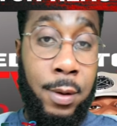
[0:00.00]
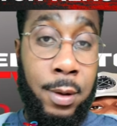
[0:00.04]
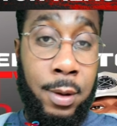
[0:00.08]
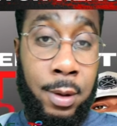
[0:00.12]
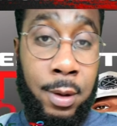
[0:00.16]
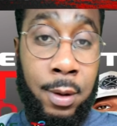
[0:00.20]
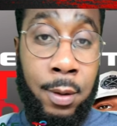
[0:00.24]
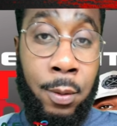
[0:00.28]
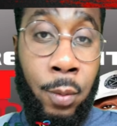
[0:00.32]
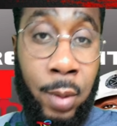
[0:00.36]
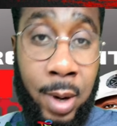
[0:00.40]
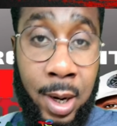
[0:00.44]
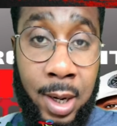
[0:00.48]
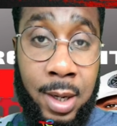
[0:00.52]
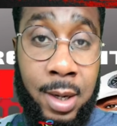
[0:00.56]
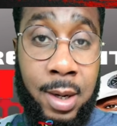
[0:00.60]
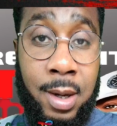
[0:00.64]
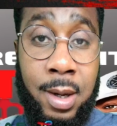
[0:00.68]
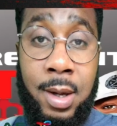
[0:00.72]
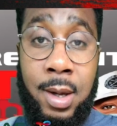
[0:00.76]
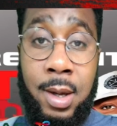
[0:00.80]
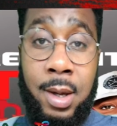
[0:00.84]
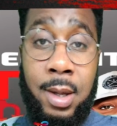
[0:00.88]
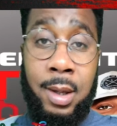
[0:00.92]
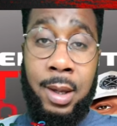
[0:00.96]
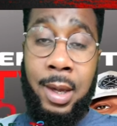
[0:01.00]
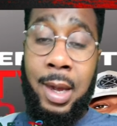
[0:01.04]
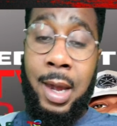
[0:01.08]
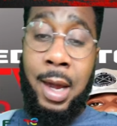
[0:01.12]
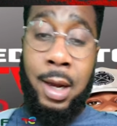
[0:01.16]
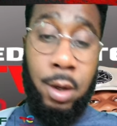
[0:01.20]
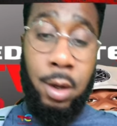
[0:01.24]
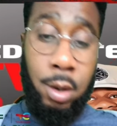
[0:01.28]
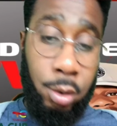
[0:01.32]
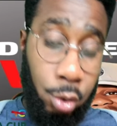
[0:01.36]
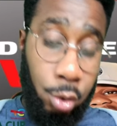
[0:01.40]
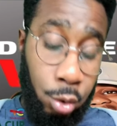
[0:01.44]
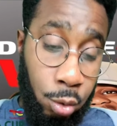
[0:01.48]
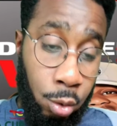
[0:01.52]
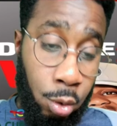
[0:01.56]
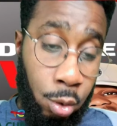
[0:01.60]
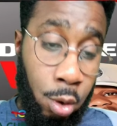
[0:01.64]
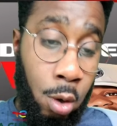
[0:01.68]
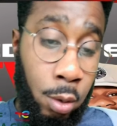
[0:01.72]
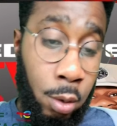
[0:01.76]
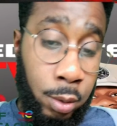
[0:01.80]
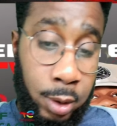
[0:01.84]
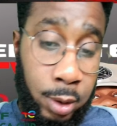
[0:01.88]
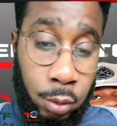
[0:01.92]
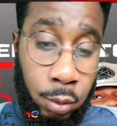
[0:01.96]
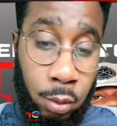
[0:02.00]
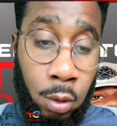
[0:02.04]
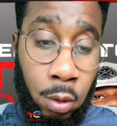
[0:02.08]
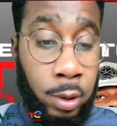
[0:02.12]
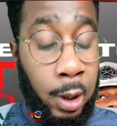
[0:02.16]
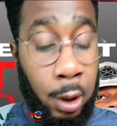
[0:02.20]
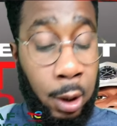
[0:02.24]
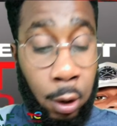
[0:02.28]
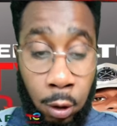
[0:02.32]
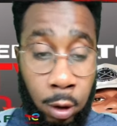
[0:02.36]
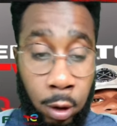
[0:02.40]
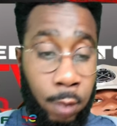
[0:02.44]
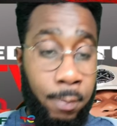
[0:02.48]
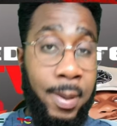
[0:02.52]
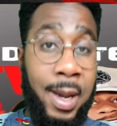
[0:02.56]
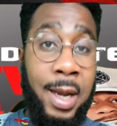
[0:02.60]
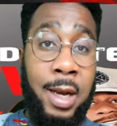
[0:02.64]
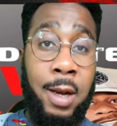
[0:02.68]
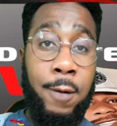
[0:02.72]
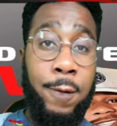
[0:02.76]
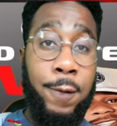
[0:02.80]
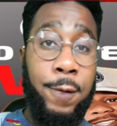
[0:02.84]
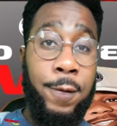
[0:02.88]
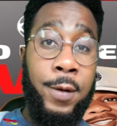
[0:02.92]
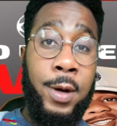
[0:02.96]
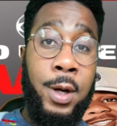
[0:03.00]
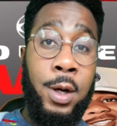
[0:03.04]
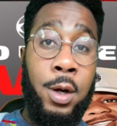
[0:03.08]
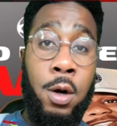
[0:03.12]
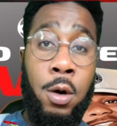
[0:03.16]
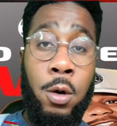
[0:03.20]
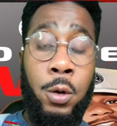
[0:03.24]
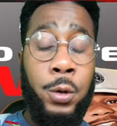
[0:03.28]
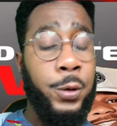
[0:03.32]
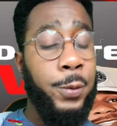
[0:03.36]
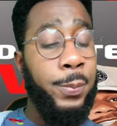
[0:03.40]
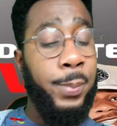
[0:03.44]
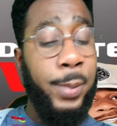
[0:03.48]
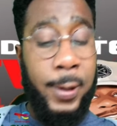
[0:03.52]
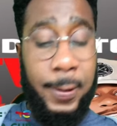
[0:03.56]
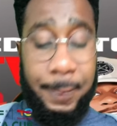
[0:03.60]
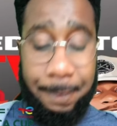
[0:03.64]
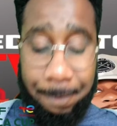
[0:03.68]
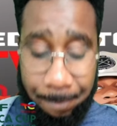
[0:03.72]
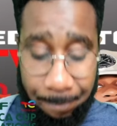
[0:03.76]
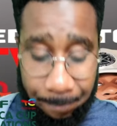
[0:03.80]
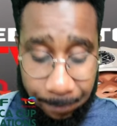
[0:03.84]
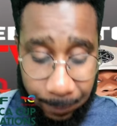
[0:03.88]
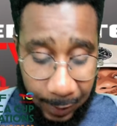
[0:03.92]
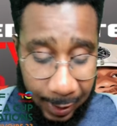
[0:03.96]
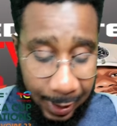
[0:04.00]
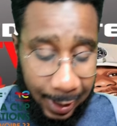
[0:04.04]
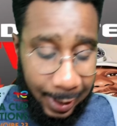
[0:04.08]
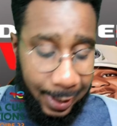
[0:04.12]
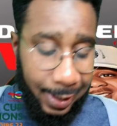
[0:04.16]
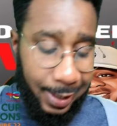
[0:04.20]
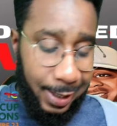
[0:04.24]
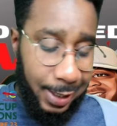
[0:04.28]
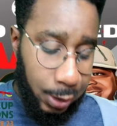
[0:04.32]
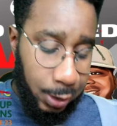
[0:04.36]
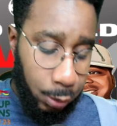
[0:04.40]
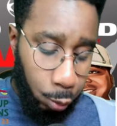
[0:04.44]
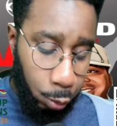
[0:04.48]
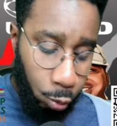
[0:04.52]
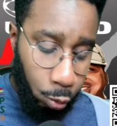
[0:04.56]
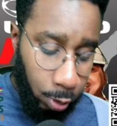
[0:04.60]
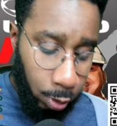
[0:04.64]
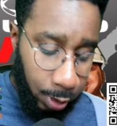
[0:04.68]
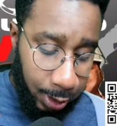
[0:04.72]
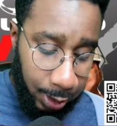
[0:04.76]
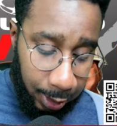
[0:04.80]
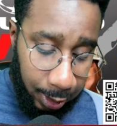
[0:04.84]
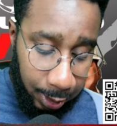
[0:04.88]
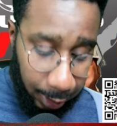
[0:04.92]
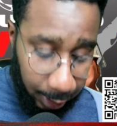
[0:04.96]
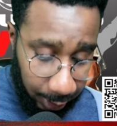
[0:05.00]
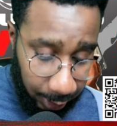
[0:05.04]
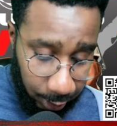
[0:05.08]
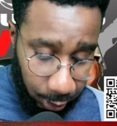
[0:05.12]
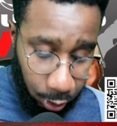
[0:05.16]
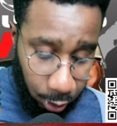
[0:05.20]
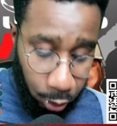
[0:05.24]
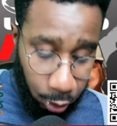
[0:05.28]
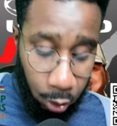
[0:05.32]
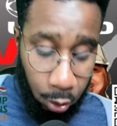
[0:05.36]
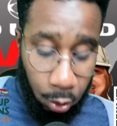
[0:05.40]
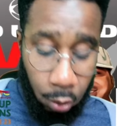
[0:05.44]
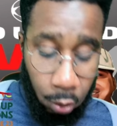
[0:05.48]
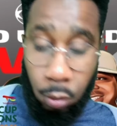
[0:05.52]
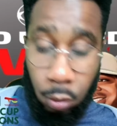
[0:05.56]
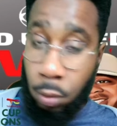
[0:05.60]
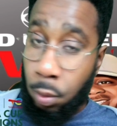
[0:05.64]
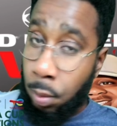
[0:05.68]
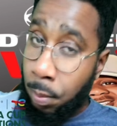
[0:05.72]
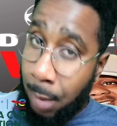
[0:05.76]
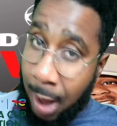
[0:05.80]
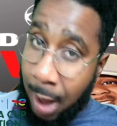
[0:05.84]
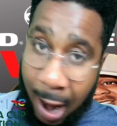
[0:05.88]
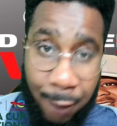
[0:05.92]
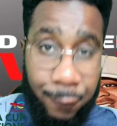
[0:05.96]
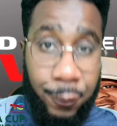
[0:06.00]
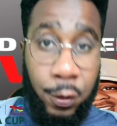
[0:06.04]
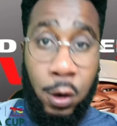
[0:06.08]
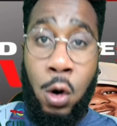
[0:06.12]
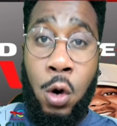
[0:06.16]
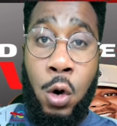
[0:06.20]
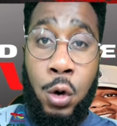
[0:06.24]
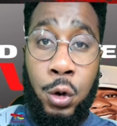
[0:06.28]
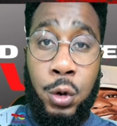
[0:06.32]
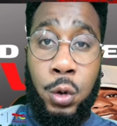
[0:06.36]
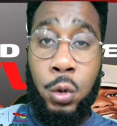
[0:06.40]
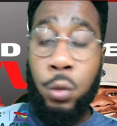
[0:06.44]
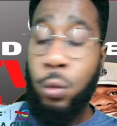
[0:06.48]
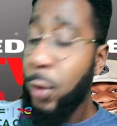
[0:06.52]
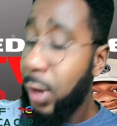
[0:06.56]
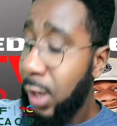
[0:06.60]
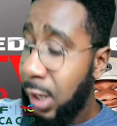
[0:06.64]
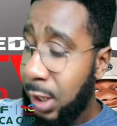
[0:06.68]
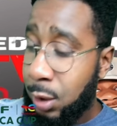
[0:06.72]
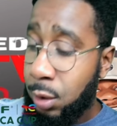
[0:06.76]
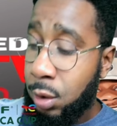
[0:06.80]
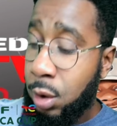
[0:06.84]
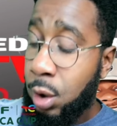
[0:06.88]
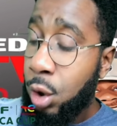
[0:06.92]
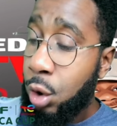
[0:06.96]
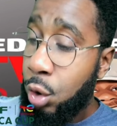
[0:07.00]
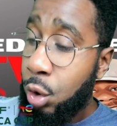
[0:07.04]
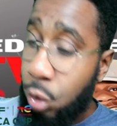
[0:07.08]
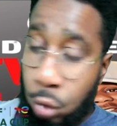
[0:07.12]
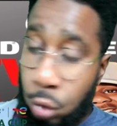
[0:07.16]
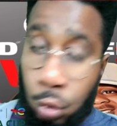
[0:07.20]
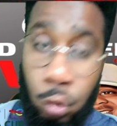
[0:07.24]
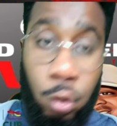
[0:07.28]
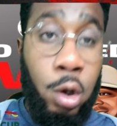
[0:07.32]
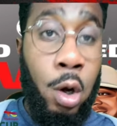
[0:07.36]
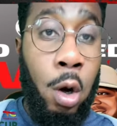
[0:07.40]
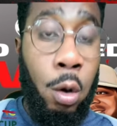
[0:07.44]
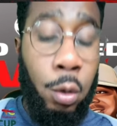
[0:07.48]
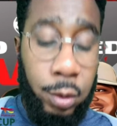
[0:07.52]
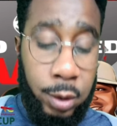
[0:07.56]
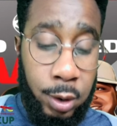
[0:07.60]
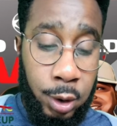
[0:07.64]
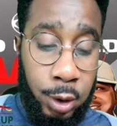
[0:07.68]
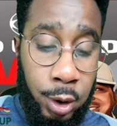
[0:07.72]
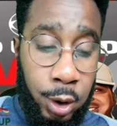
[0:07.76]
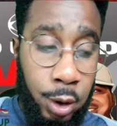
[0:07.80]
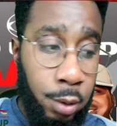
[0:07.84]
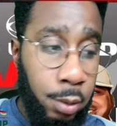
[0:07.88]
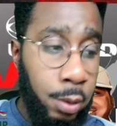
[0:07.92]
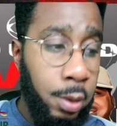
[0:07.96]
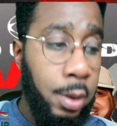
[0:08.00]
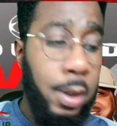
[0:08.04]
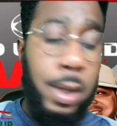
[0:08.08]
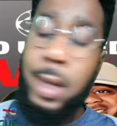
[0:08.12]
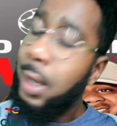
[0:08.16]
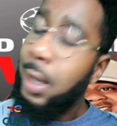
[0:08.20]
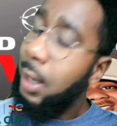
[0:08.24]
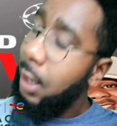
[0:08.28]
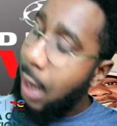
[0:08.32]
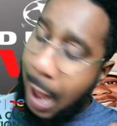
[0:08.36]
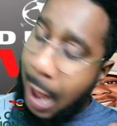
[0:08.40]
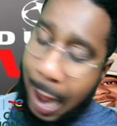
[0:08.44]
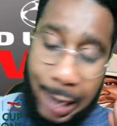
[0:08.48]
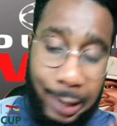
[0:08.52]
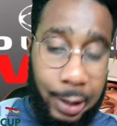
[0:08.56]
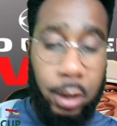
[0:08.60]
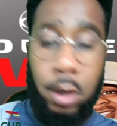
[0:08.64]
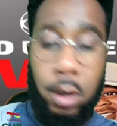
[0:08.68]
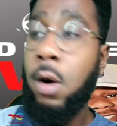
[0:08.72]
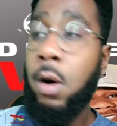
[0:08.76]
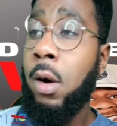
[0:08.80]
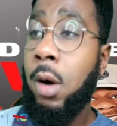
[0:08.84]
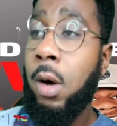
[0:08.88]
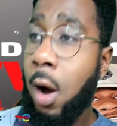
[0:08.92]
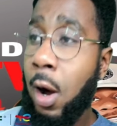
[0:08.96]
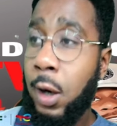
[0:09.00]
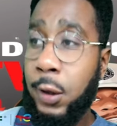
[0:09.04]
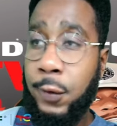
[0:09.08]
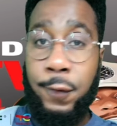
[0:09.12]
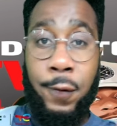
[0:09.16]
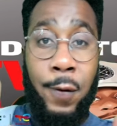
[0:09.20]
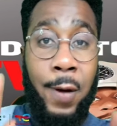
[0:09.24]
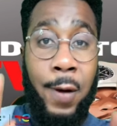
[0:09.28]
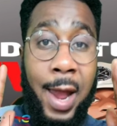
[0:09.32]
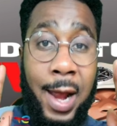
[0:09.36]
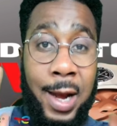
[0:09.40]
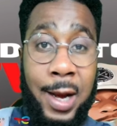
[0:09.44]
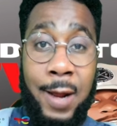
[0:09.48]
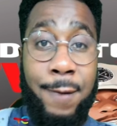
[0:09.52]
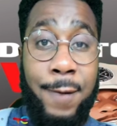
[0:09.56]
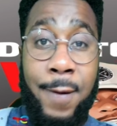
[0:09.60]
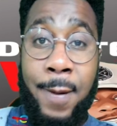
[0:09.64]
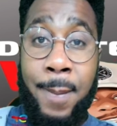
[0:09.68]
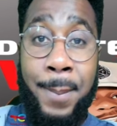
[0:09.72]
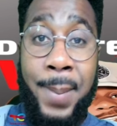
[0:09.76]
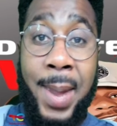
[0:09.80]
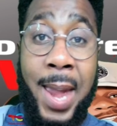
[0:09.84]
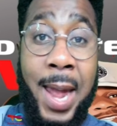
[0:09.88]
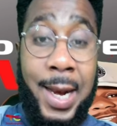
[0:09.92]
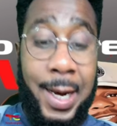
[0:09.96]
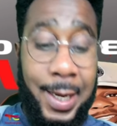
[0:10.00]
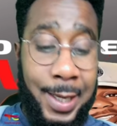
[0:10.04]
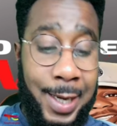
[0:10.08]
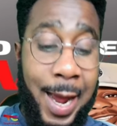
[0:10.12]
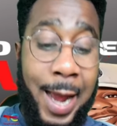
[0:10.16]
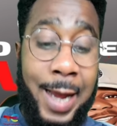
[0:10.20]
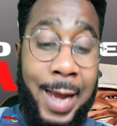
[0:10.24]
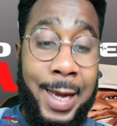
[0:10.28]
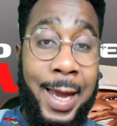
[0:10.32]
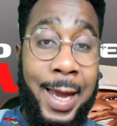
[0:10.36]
the win, getting 2 goals as well. They could have made it 3 goals, but it is what it is, you know. Ivory Coast winning 2-0. I can't ask for anything better than that,